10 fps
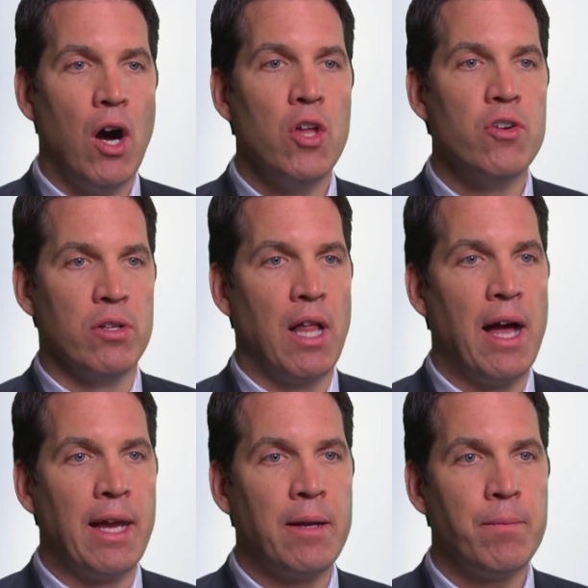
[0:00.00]

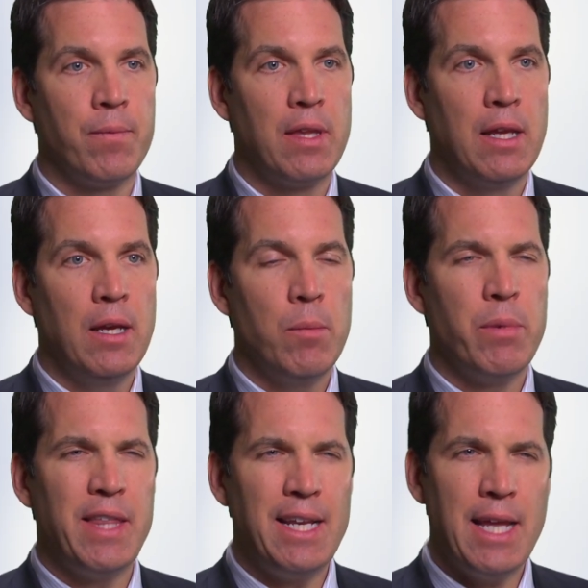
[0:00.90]
underlying,
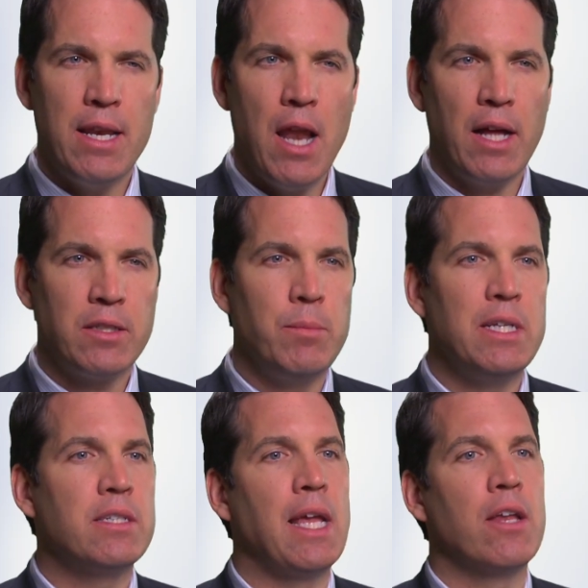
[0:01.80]
but they tend not to
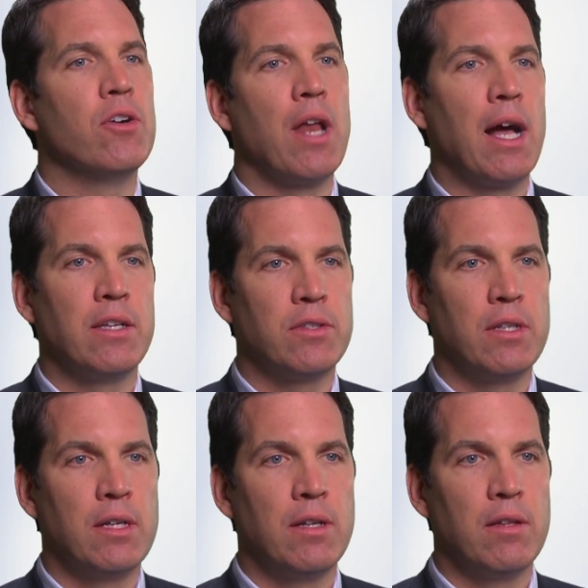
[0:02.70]
be
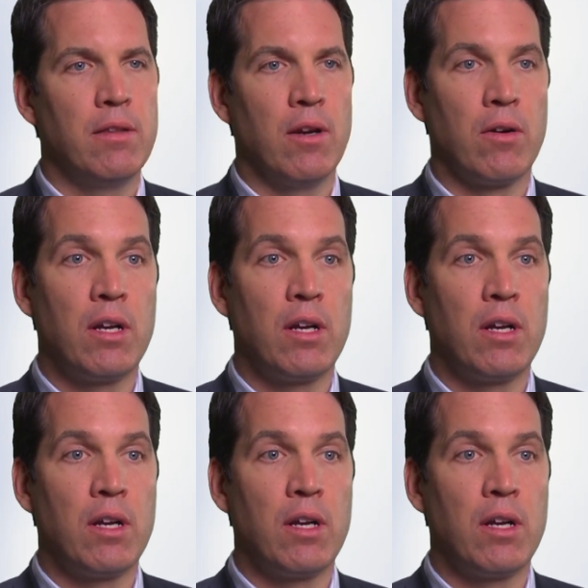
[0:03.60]
standardized. They're